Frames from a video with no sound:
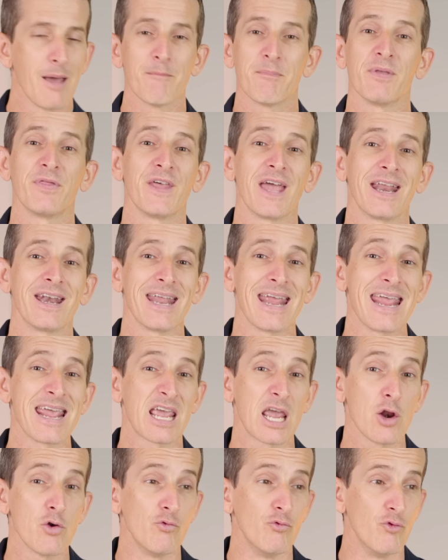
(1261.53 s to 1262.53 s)
but then it
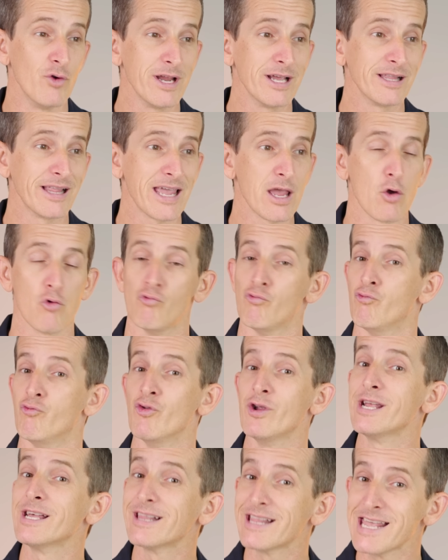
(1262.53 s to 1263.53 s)
can really,
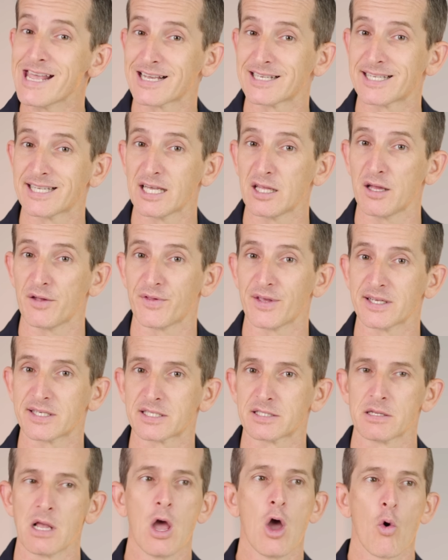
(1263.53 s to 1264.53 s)
really excel at
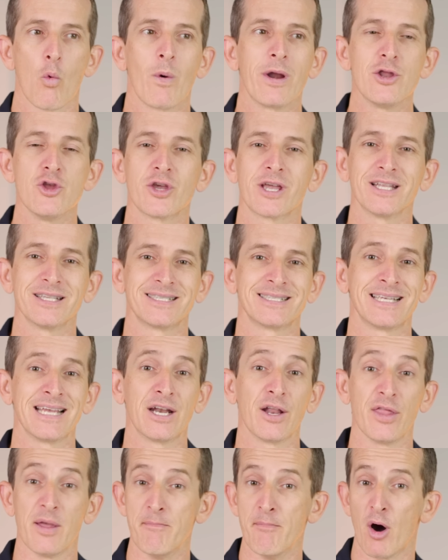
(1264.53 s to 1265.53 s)
this when you
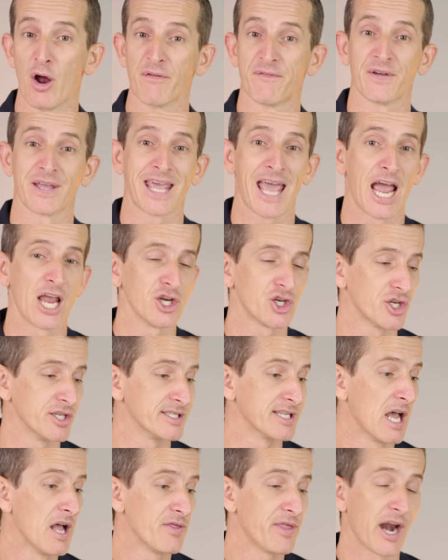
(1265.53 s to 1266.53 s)
consider the
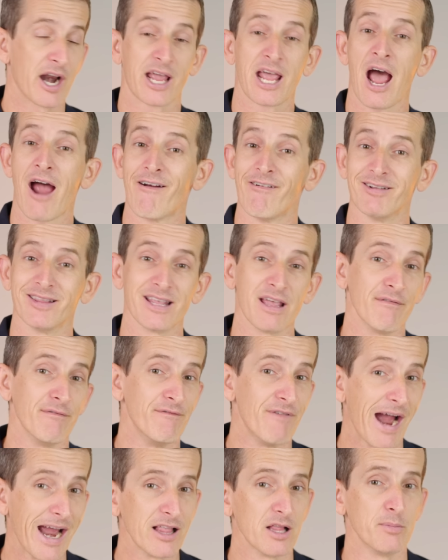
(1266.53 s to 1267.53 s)
modifications that are currently
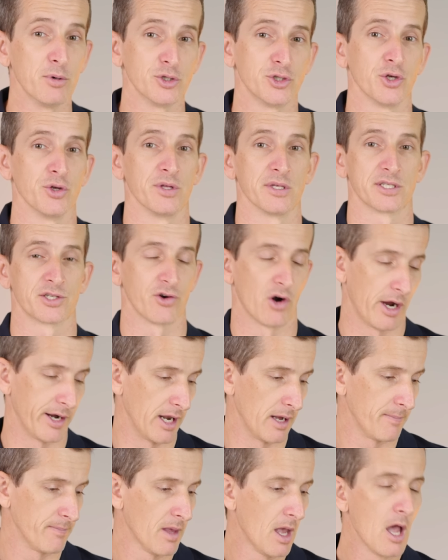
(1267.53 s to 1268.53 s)
available to this
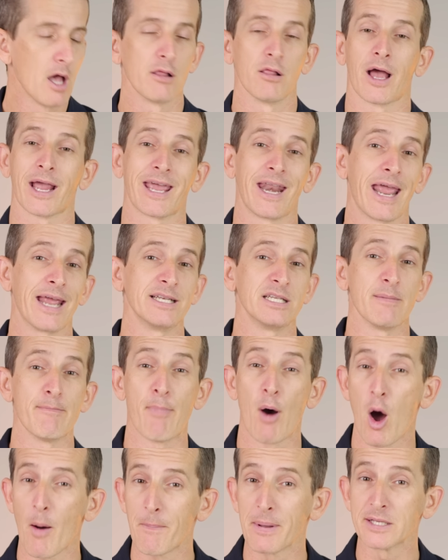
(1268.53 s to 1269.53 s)
grinder, like an
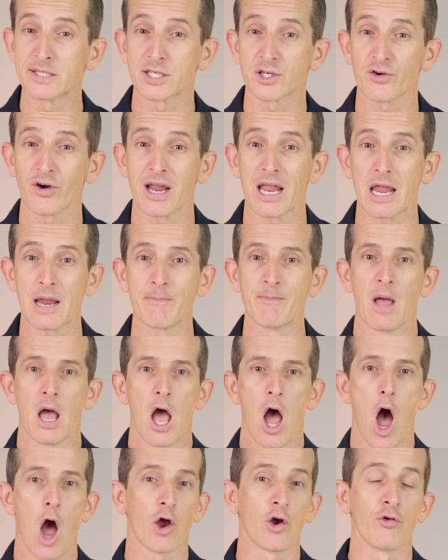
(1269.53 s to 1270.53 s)
anti-popping screen,
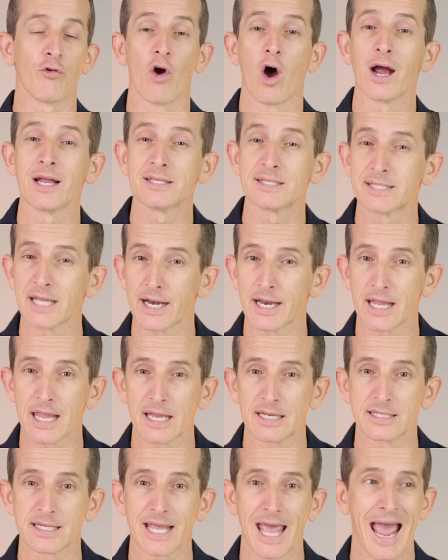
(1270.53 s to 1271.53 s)
a grind setting
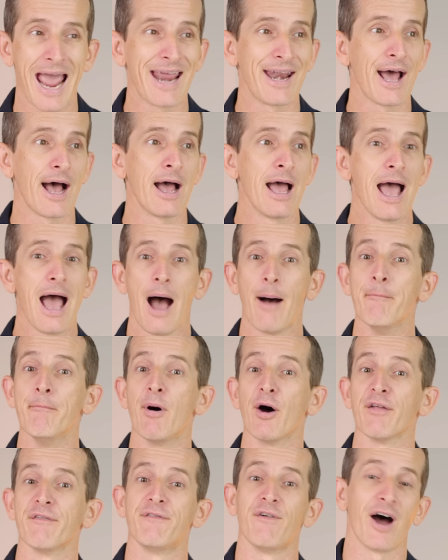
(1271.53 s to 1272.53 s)
indicator, a
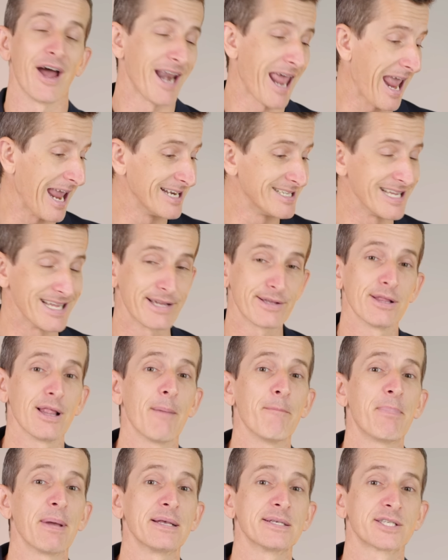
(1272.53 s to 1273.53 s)
modified
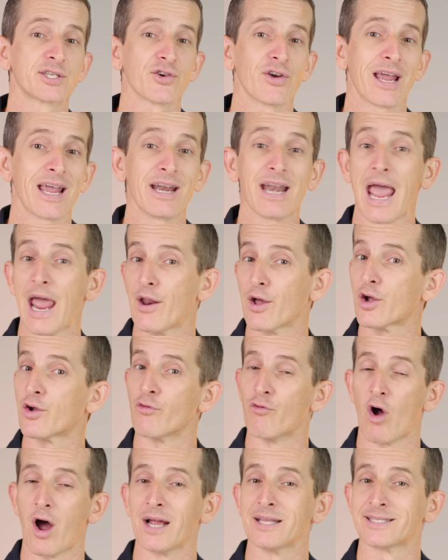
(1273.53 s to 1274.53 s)
anti-clumping screen, and a
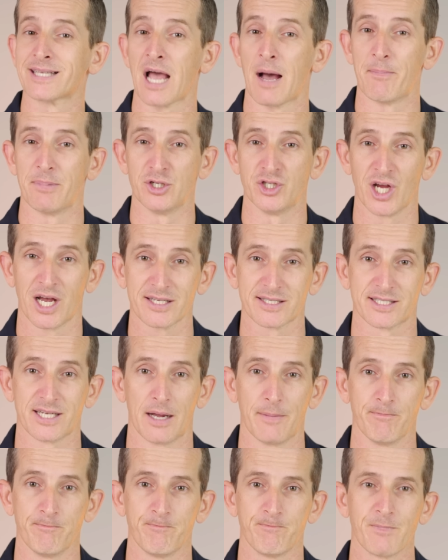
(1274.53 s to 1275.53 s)
grinds cup adjuster.